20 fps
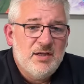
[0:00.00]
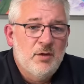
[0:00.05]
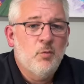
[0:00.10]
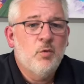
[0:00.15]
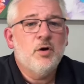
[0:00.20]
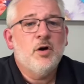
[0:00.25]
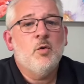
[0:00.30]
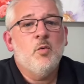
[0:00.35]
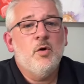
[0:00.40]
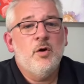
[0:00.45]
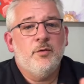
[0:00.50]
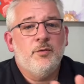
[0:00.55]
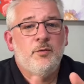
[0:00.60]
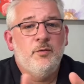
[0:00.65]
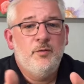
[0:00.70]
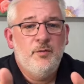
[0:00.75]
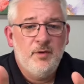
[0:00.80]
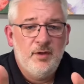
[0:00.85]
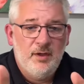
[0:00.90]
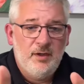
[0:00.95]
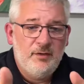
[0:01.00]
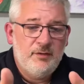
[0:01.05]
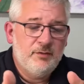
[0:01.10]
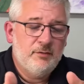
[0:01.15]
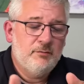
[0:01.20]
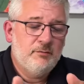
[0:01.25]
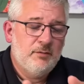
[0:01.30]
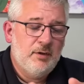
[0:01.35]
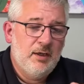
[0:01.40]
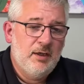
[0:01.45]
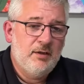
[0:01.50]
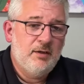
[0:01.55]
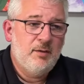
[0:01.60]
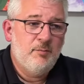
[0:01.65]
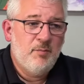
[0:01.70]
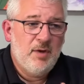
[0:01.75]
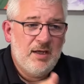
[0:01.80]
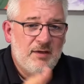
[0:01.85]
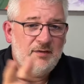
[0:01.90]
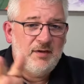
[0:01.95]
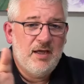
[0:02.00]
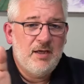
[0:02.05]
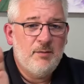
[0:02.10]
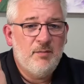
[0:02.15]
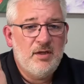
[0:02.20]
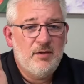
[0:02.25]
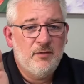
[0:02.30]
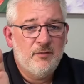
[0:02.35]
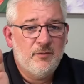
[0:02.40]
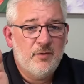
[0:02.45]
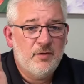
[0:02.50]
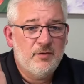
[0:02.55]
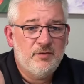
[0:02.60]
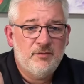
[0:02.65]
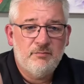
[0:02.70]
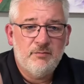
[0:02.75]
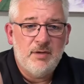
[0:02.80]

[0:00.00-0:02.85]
We're going to work through these, and it may take me the first,